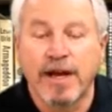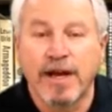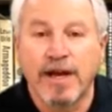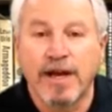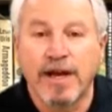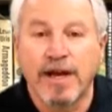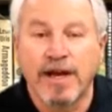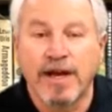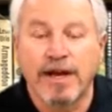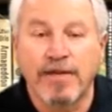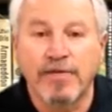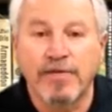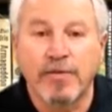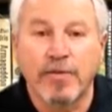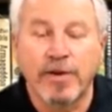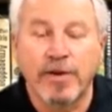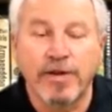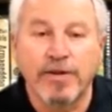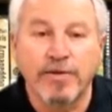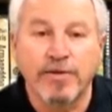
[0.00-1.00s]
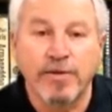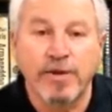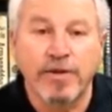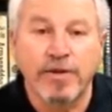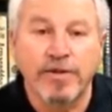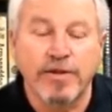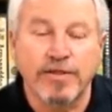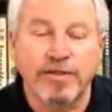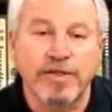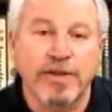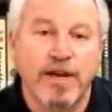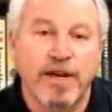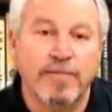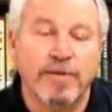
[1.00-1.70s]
Everywhere you look, there's an